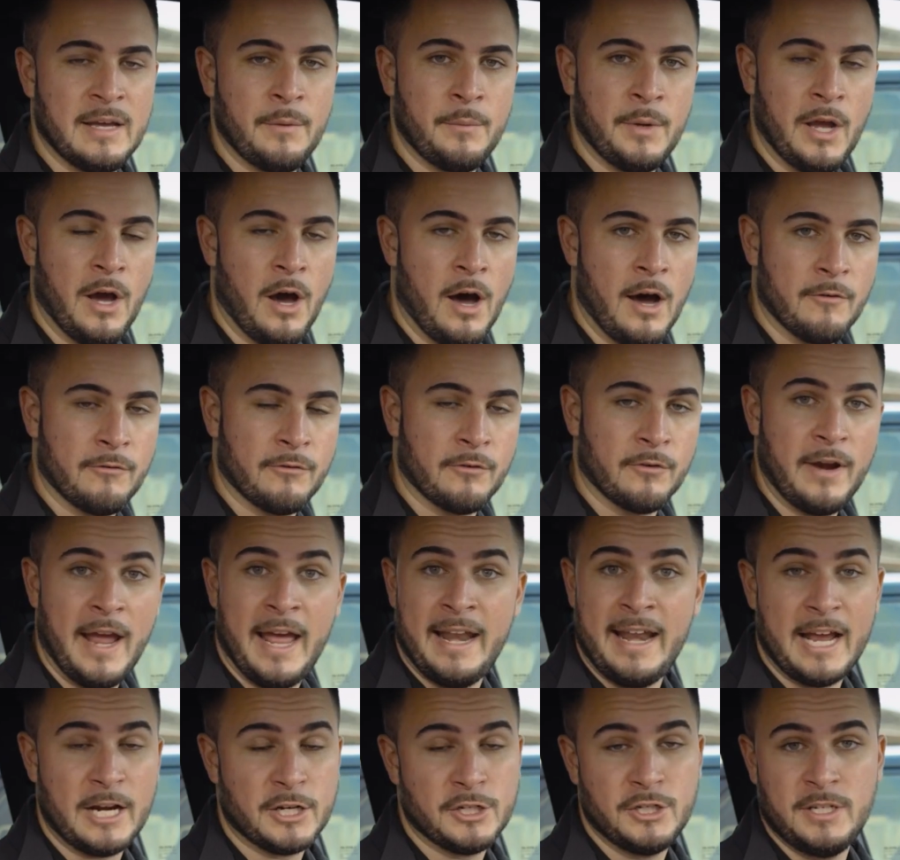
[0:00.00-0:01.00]
that we offer,
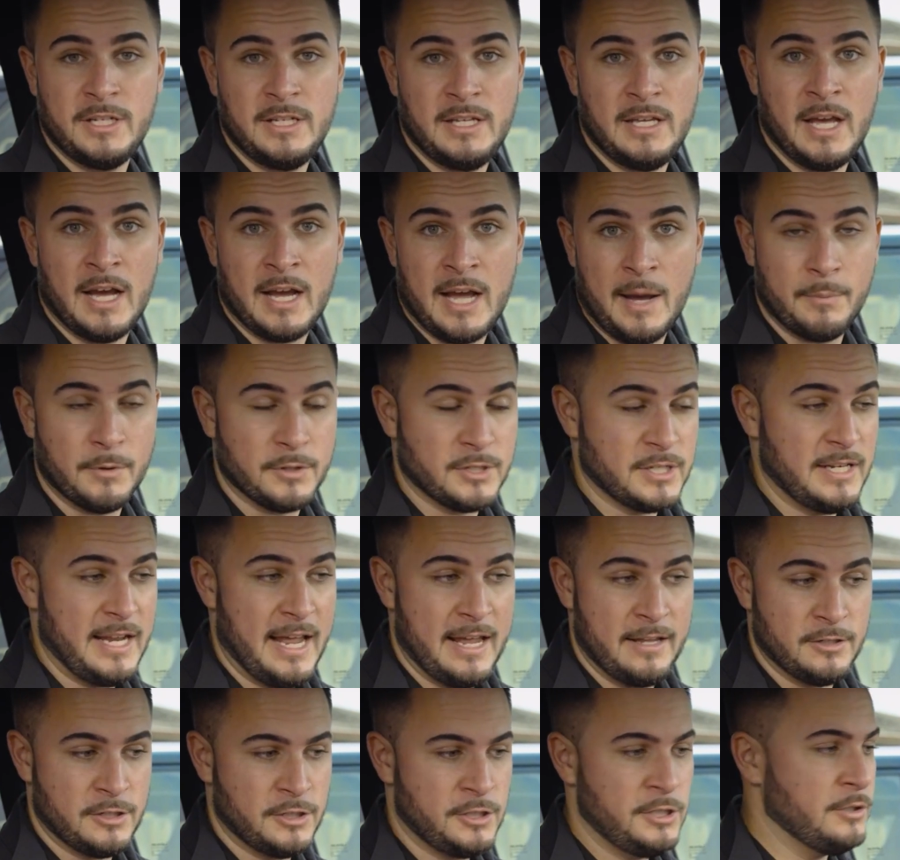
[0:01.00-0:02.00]
and actually a couple
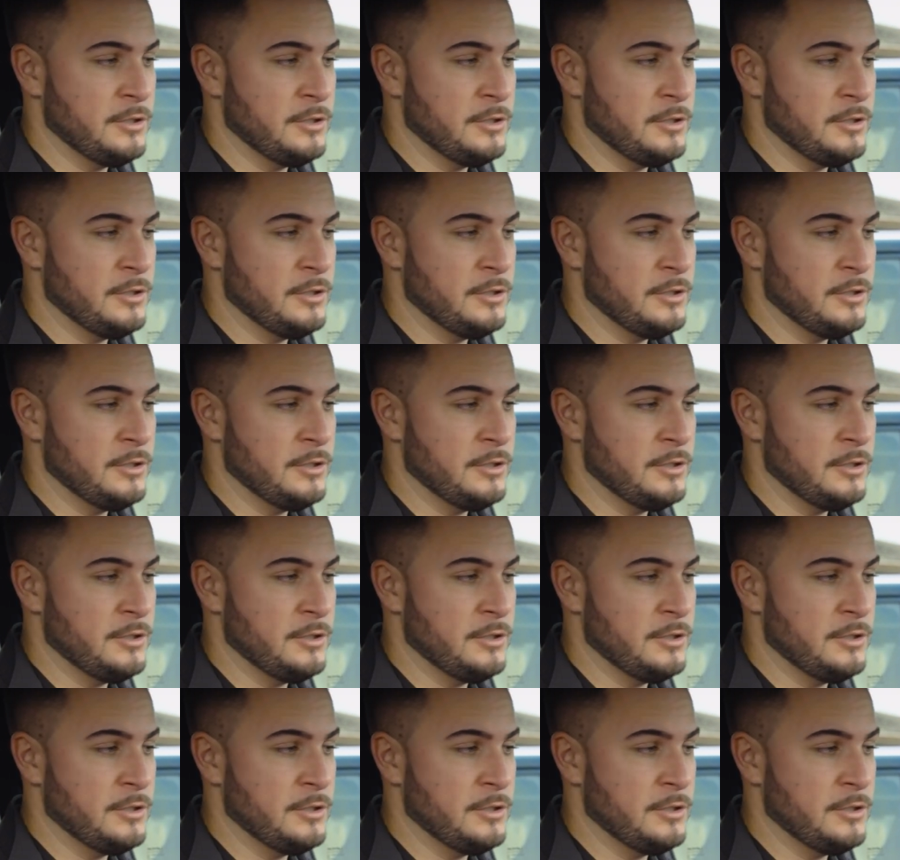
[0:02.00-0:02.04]
sedans